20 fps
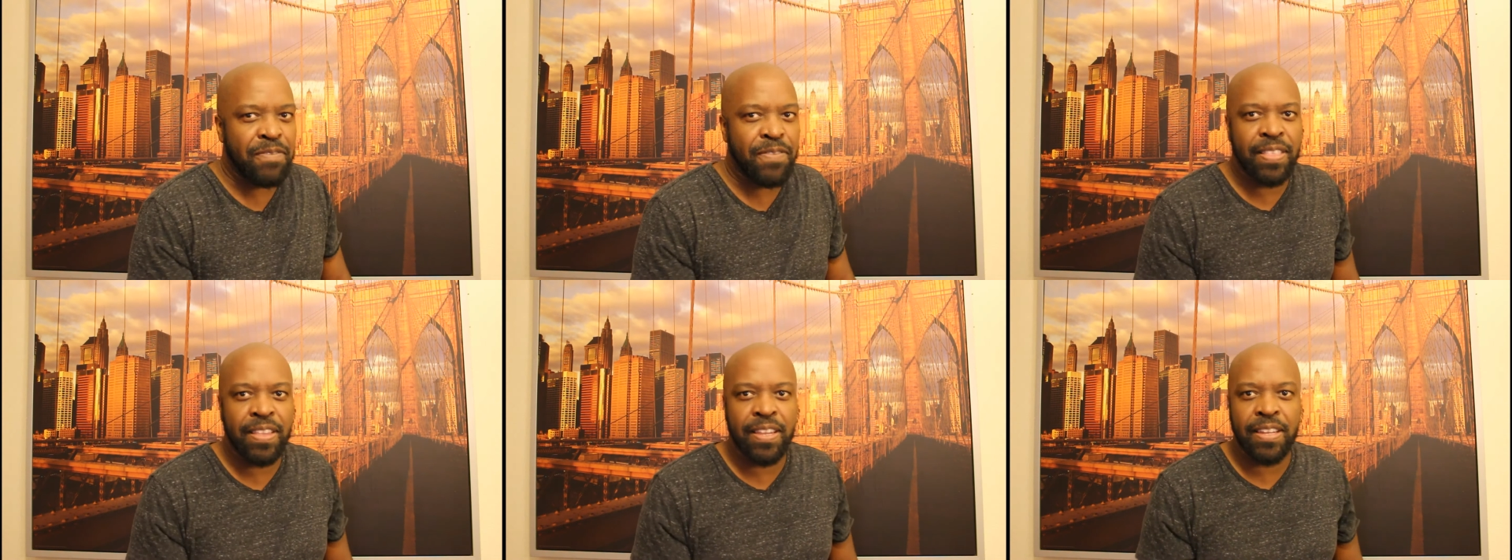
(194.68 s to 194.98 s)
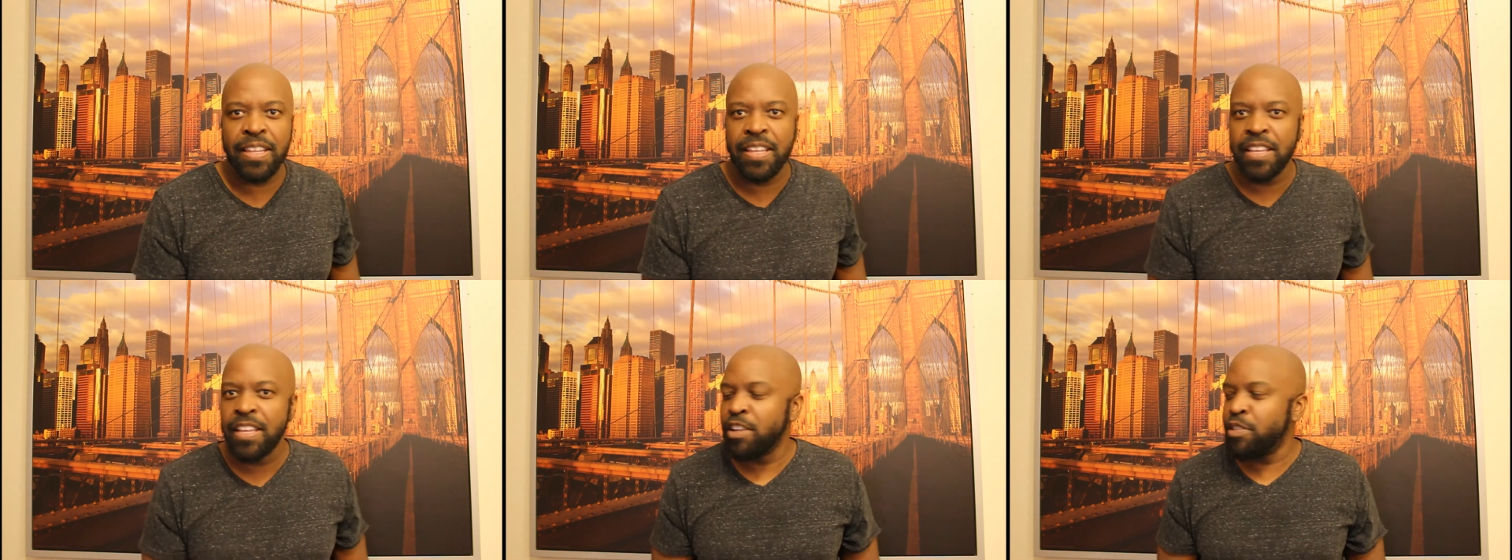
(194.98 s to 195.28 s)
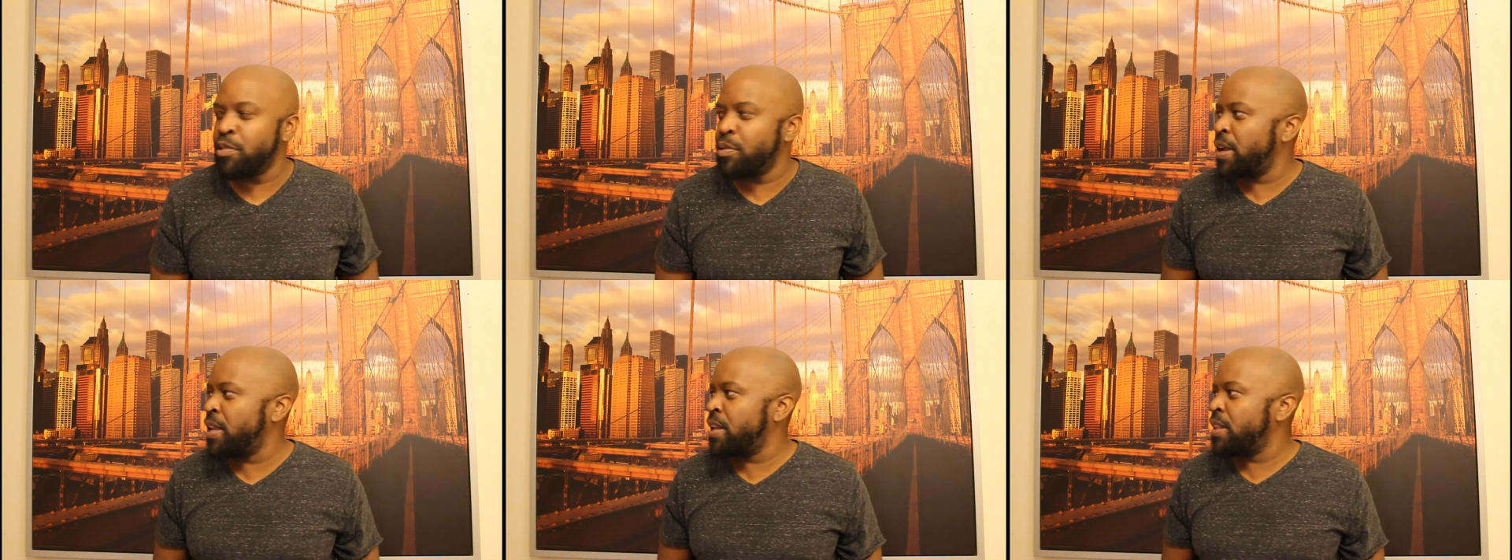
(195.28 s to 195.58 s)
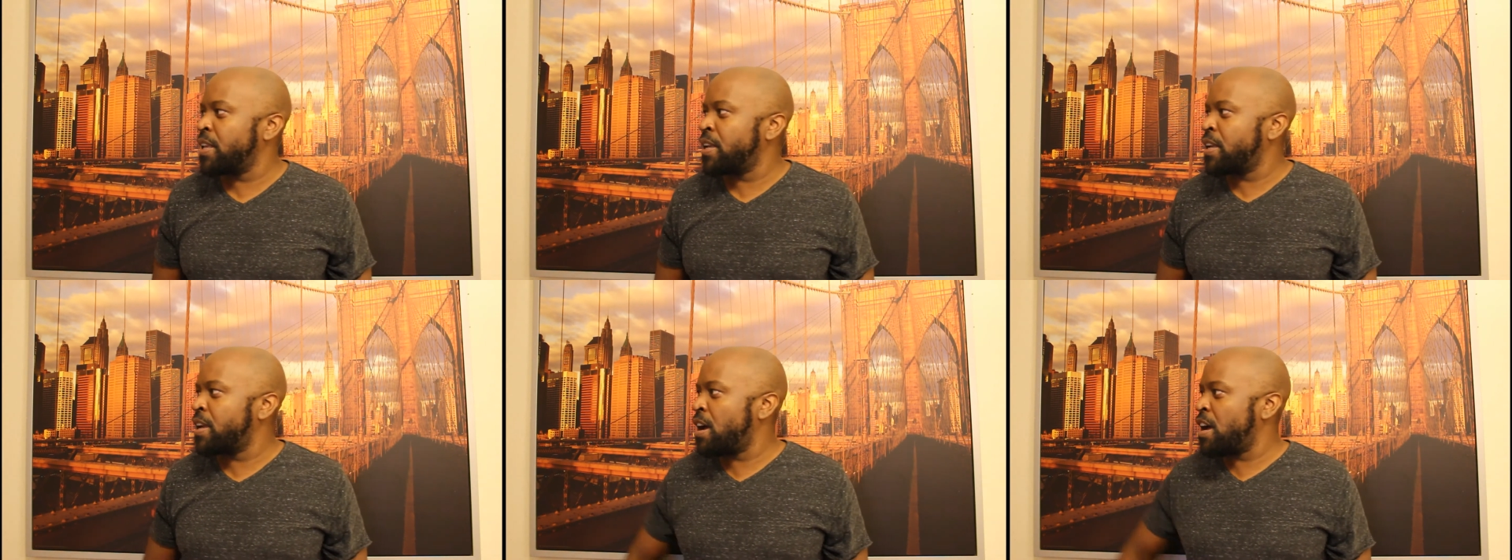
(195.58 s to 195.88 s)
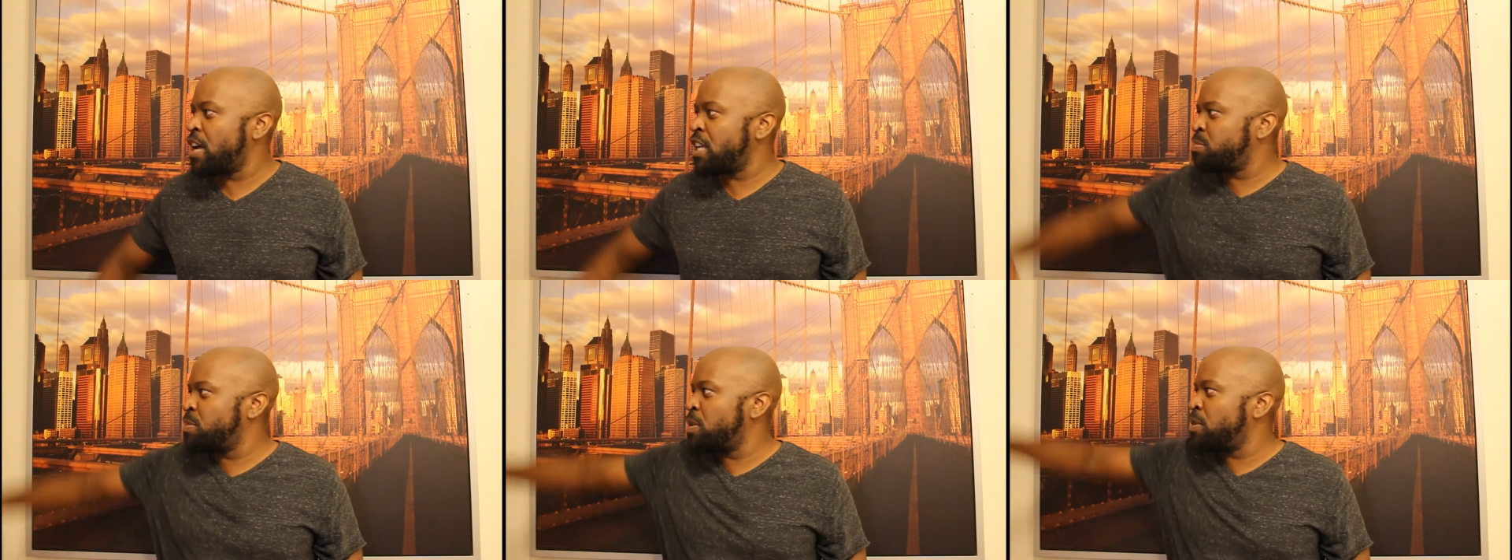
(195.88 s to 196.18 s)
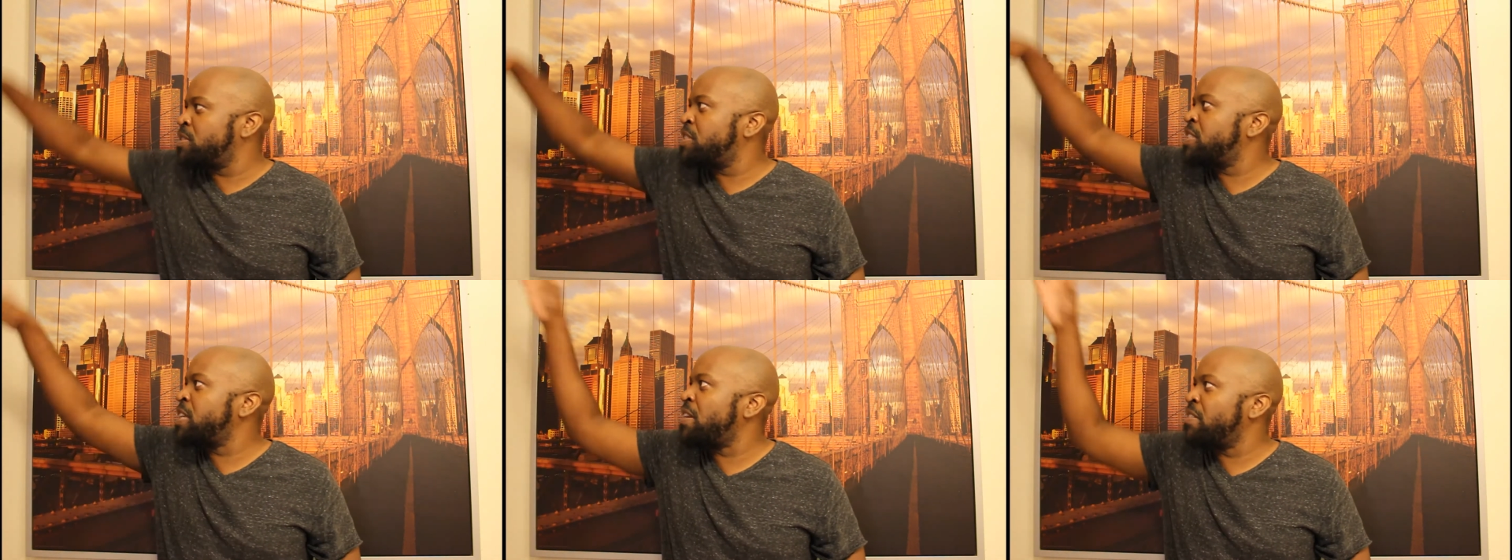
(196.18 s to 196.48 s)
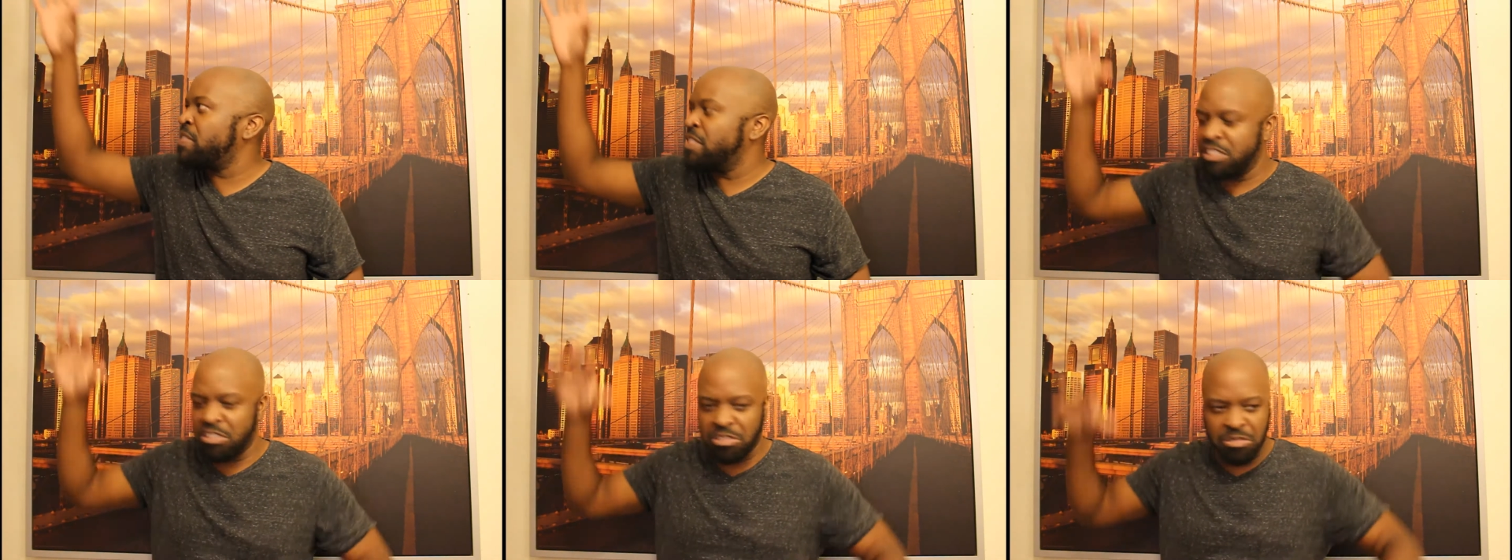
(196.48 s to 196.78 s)
and then creating the cosmos out
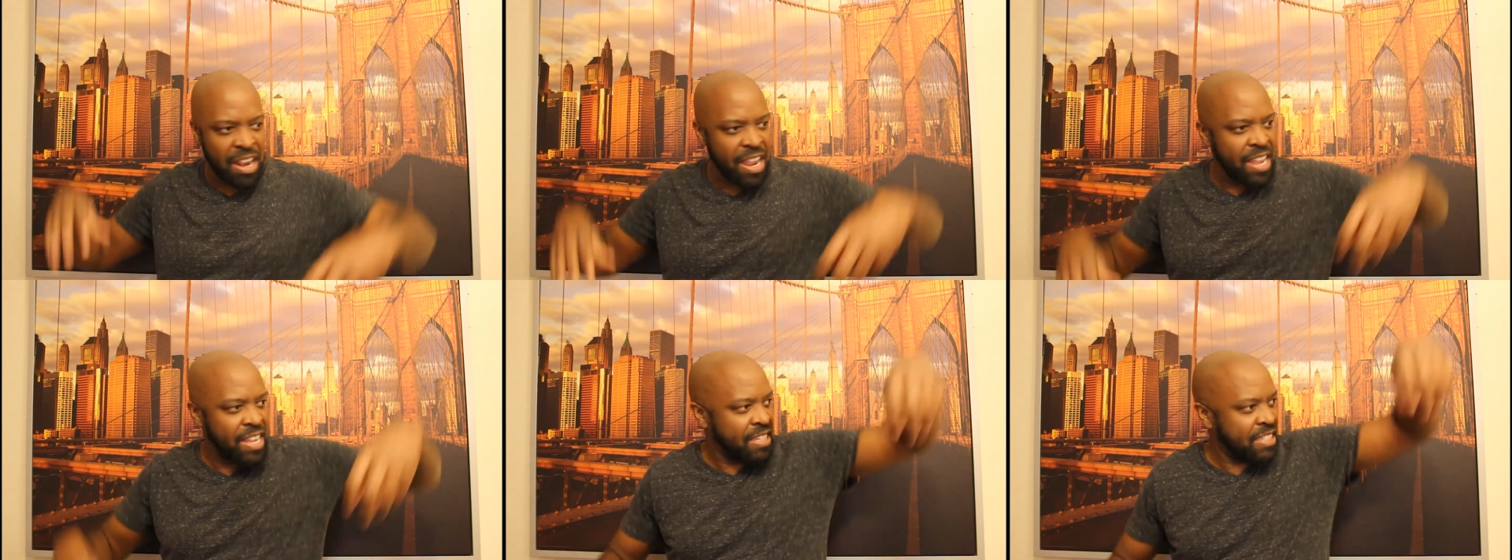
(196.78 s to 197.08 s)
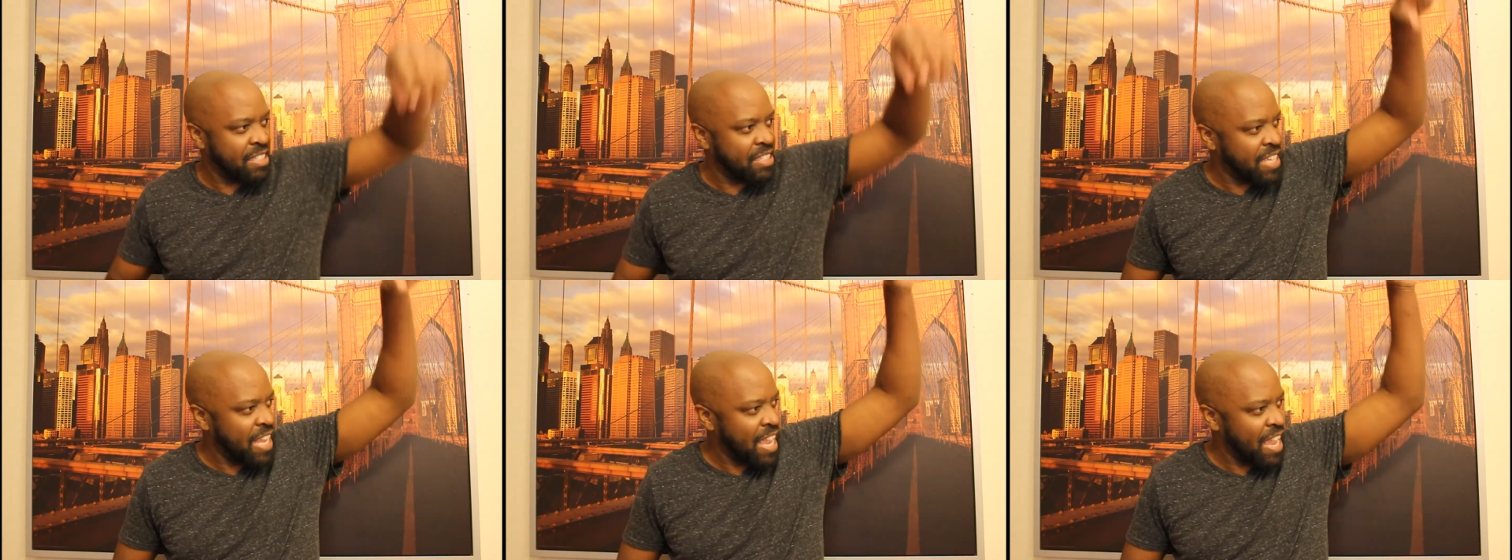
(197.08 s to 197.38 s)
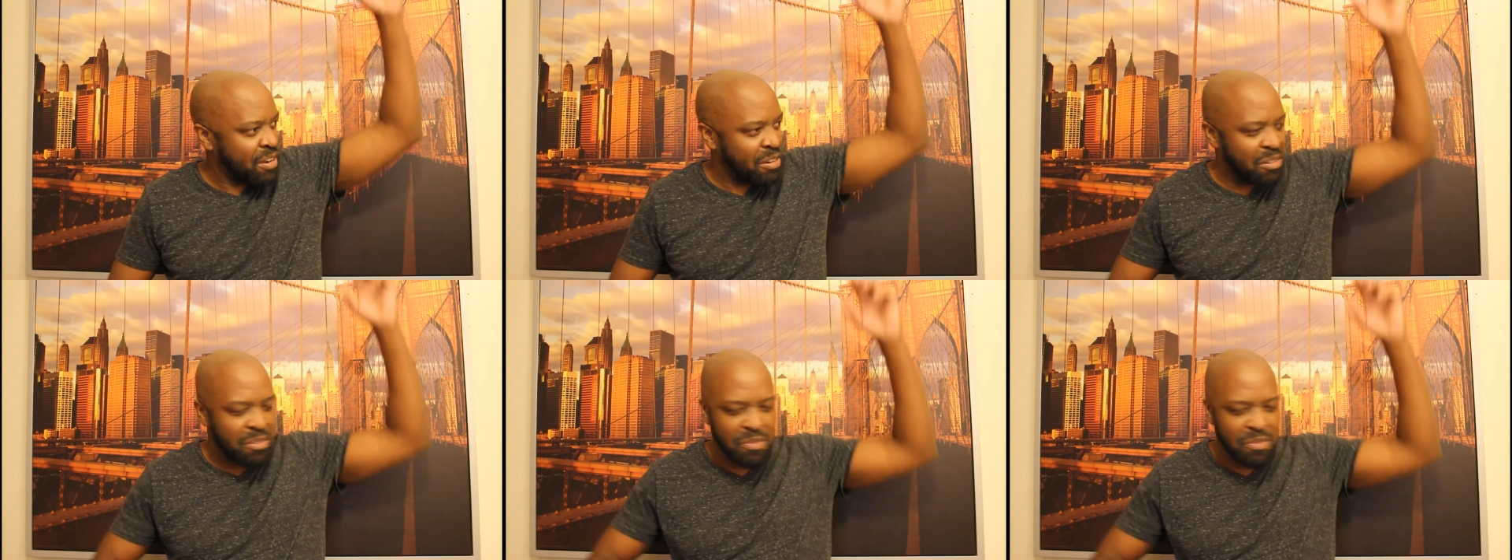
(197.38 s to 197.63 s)
of the dragon's tattered